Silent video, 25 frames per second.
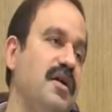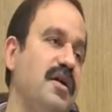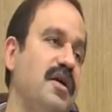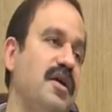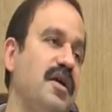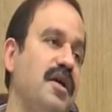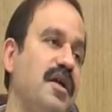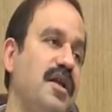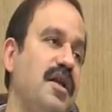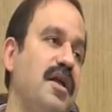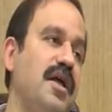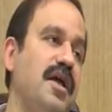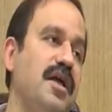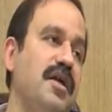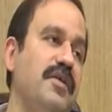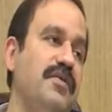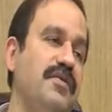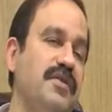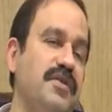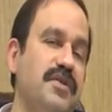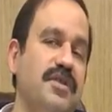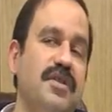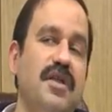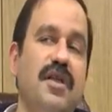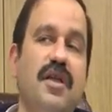care like
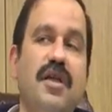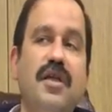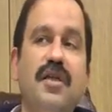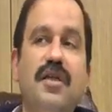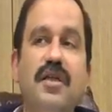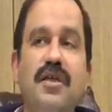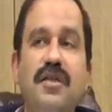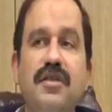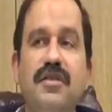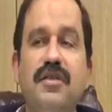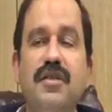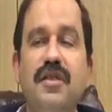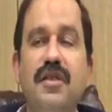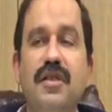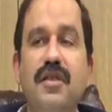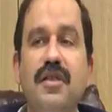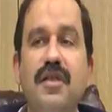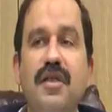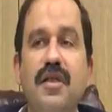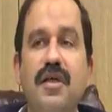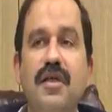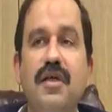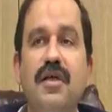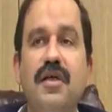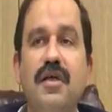facilities in
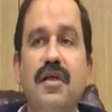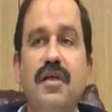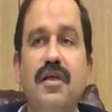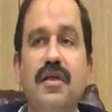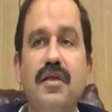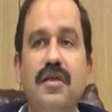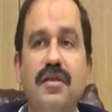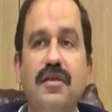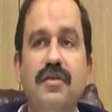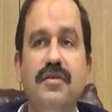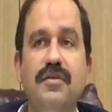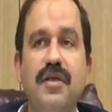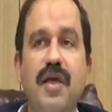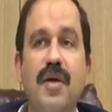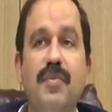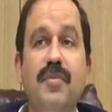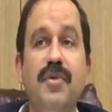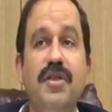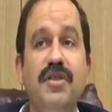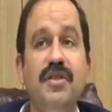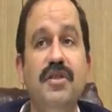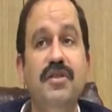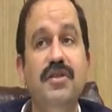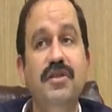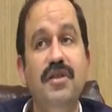the
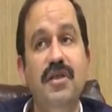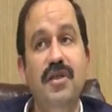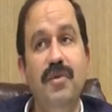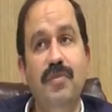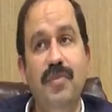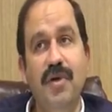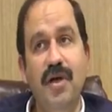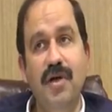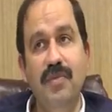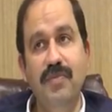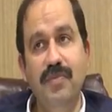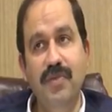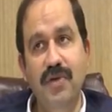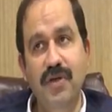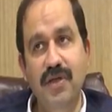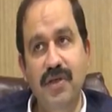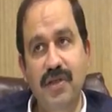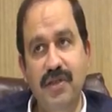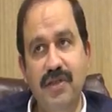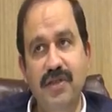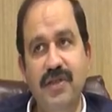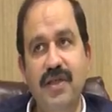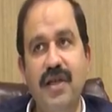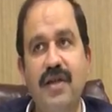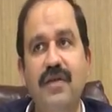emergency department
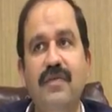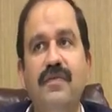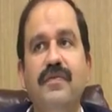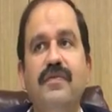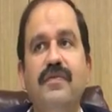itself,